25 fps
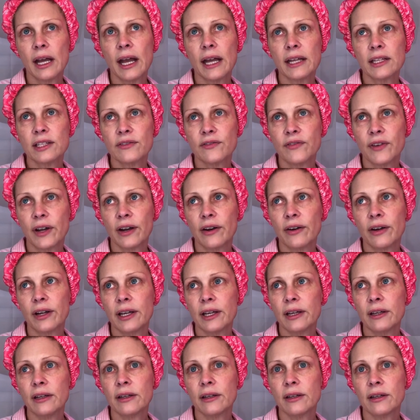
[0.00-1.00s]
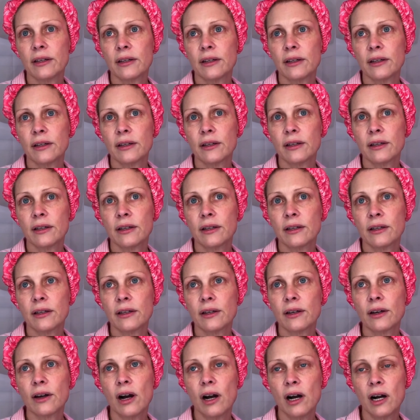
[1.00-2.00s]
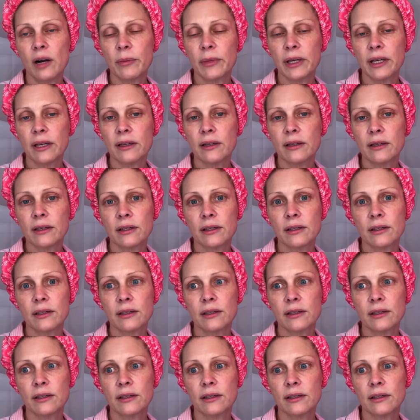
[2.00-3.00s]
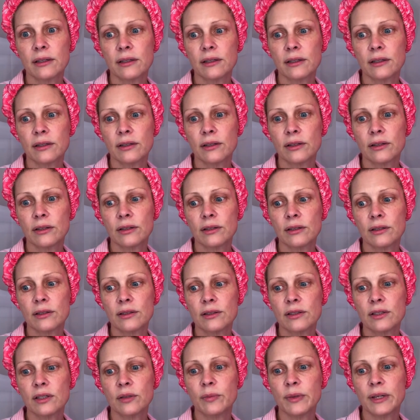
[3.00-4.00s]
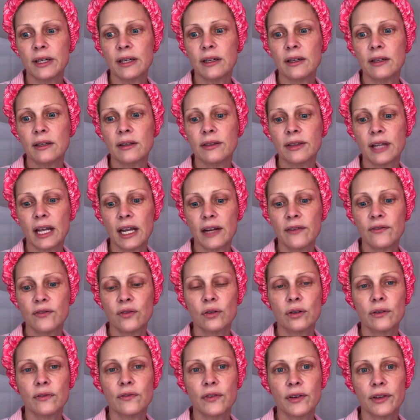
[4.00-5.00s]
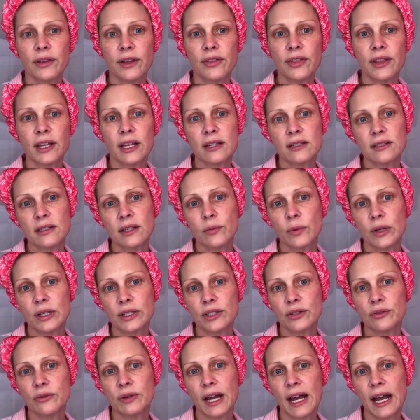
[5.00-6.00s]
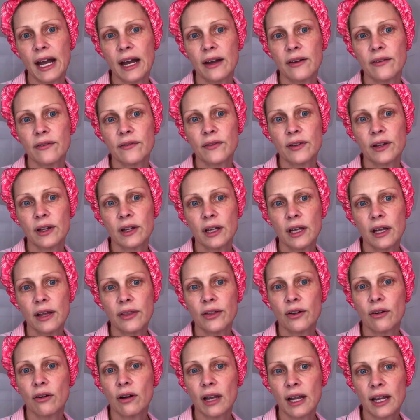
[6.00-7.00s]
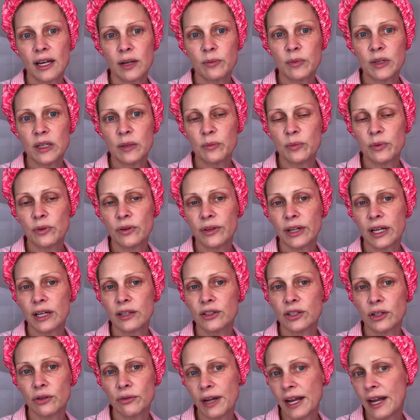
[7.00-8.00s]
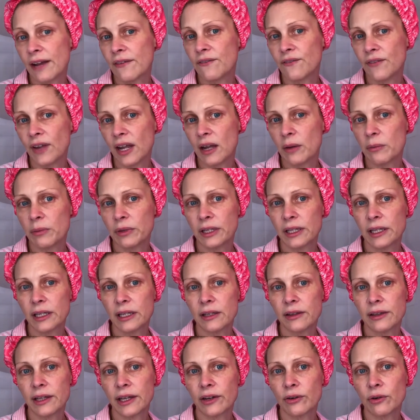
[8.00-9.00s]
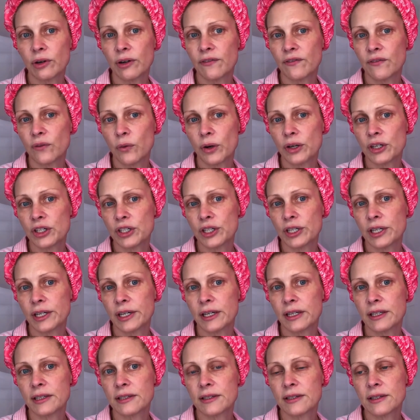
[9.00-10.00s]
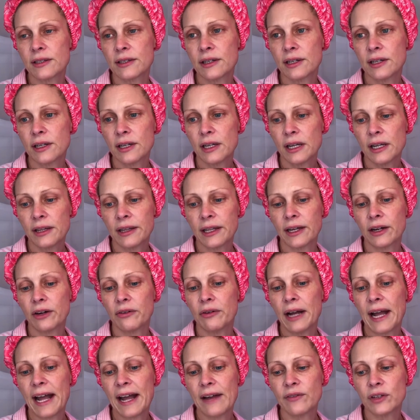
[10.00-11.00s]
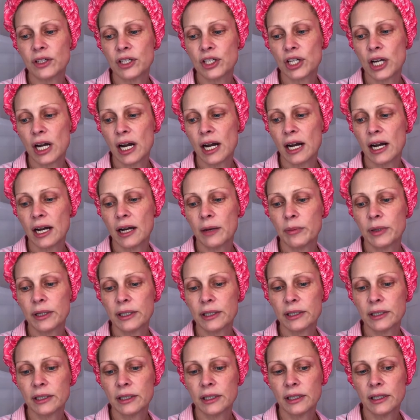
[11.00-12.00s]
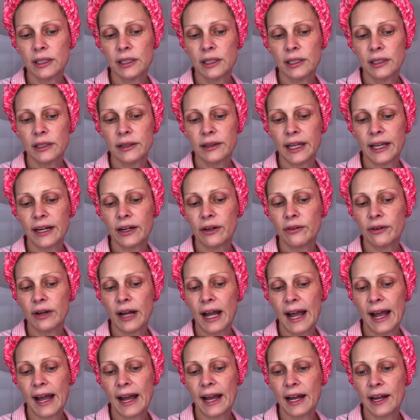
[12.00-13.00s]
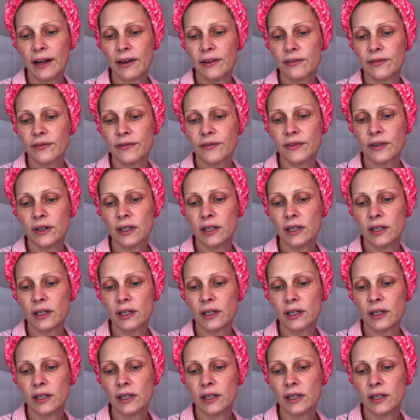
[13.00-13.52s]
It's very calming to be thankful for the things that we do have. There are a lot of people that don't have family, that are unfortunate, they don't have a job, they don't have